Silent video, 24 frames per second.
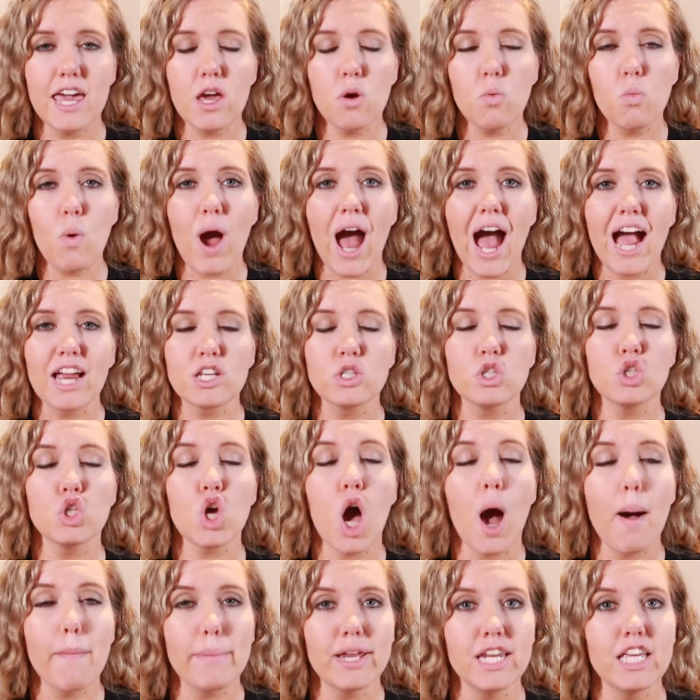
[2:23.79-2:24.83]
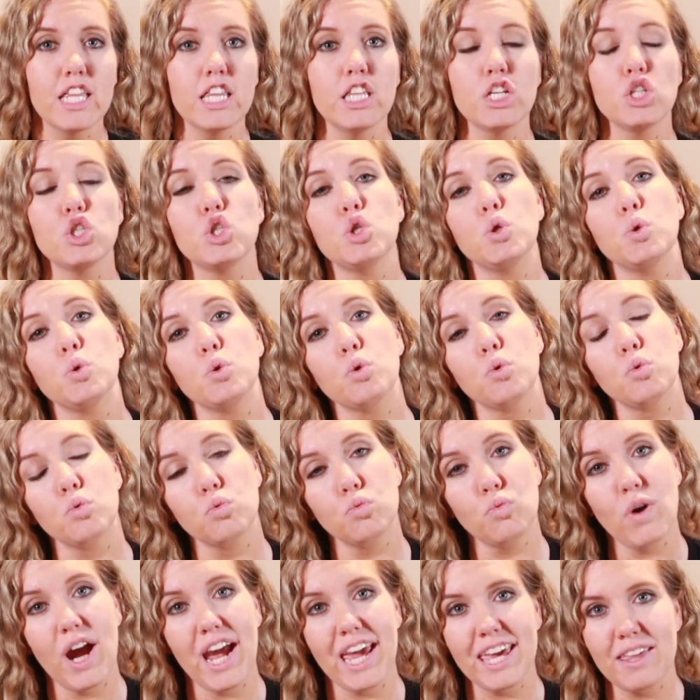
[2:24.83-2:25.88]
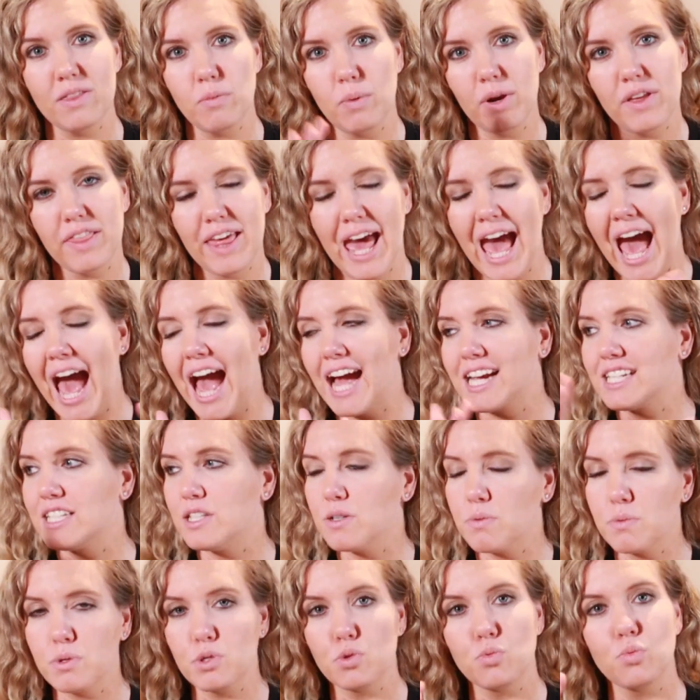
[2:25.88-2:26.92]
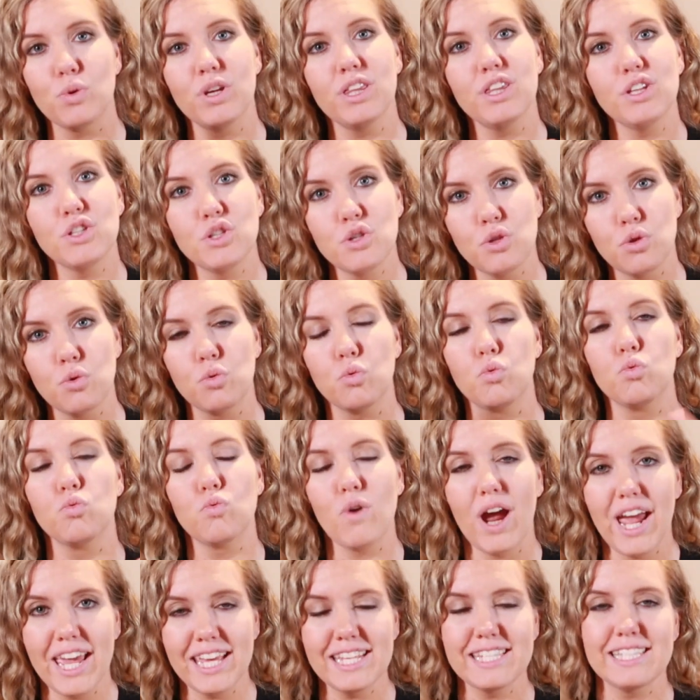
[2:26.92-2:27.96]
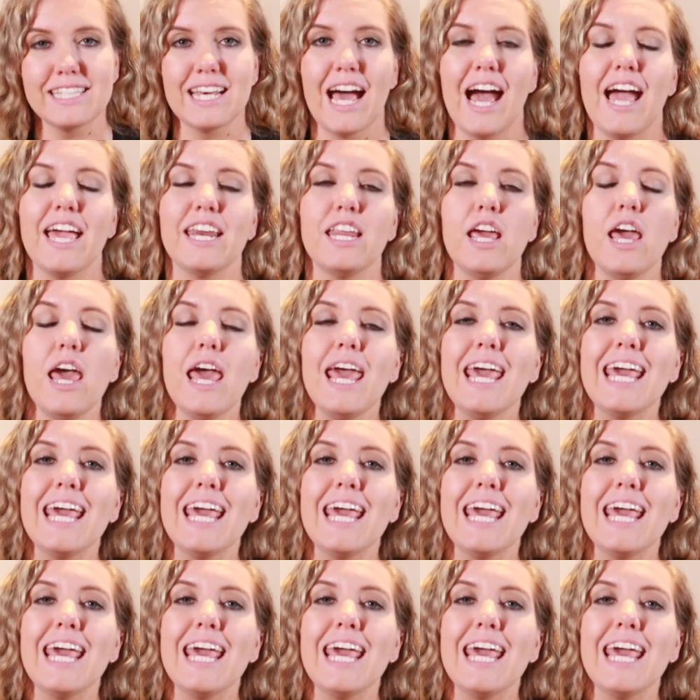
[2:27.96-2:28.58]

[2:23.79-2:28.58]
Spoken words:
they wagged dominantly to the right, where the accent was really to the right side.